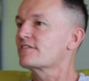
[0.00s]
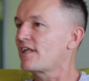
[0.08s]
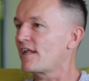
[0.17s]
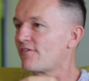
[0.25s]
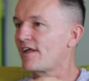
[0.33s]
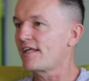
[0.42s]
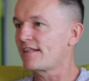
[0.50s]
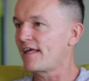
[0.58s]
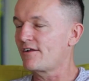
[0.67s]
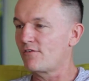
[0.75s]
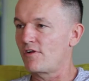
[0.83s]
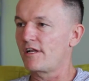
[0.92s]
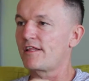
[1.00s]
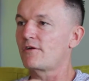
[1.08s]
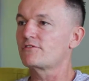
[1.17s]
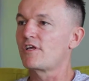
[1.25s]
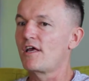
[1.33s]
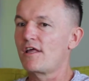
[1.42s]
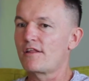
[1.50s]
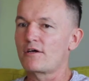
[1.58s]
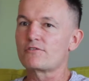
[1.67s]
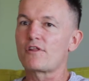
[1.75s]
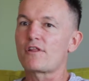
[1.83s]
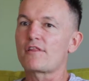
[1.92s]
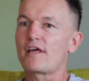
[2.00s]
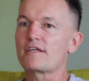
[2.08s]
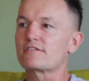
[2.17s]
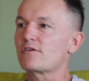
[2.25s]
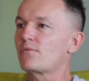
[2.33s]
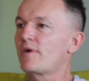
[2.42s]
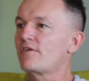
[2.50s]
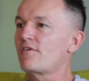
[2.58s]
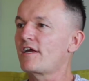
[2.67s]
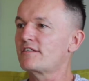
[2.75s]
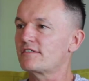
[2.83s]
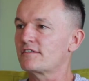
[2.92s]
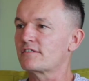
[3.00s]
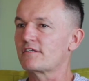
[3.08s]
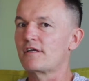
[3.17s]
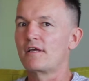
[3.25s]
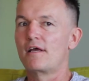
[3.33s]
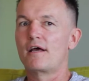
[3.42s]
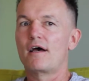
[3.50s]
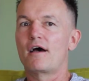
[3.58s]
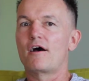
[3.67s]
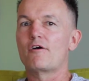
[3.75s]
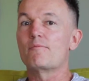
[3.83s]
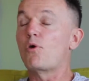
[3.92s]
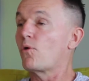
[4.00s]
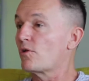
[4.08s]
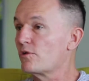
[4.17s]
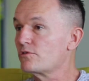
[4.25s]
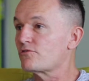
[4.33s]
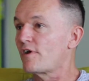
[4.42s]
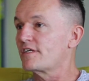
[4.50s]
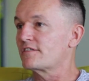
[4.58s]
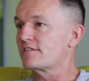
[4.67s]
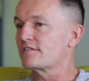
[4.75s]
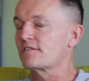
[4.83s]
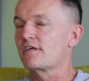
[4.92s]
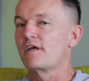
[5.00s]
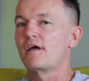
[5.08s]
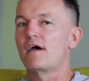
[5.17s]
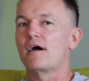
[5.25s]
or accelerating late or early. Those, those are the things that win races um, or lose races.